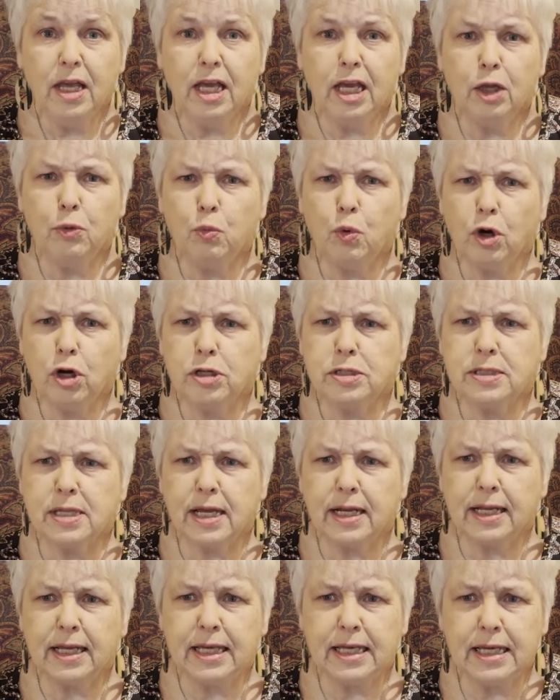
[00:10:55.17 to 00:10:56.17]
In Words
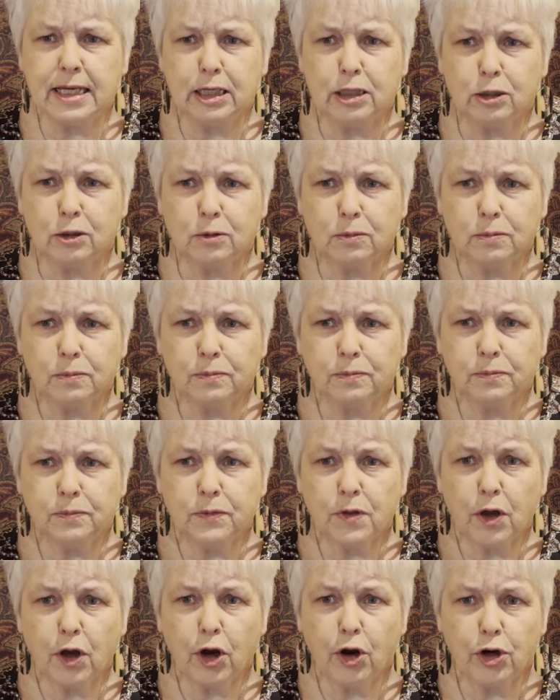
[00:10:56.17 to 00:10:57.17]
That Heal,
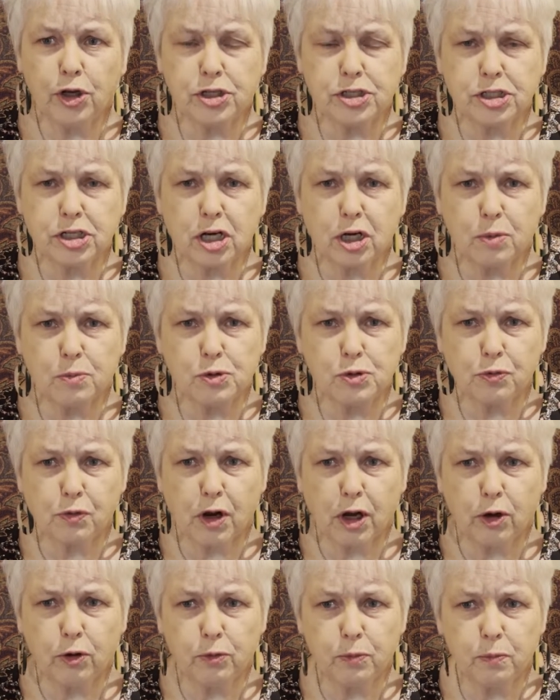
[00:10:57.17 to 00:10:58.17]
Ernest Holmes
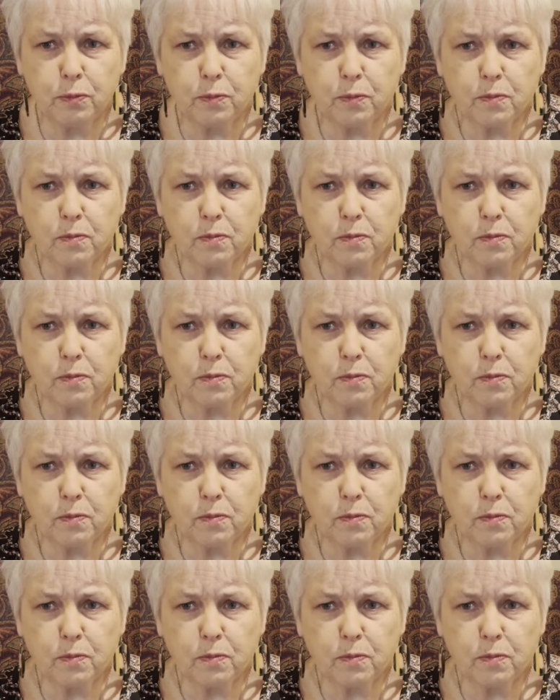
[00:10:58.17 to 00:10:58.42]
wrote,